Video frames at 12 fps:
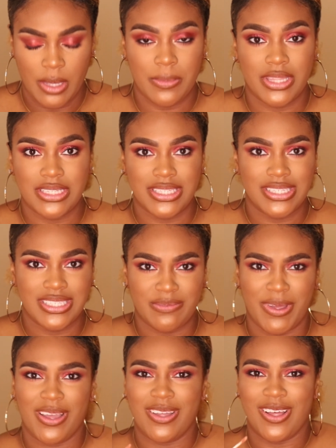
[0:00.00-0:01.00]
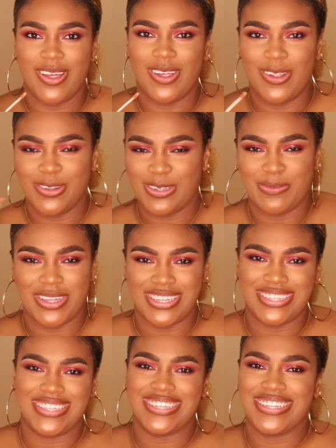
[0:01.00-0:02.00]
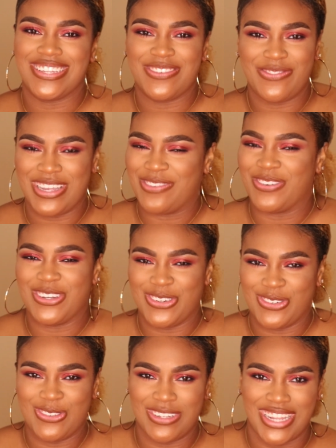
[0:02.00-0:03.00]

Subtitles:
But this is my ultimate favorite nude.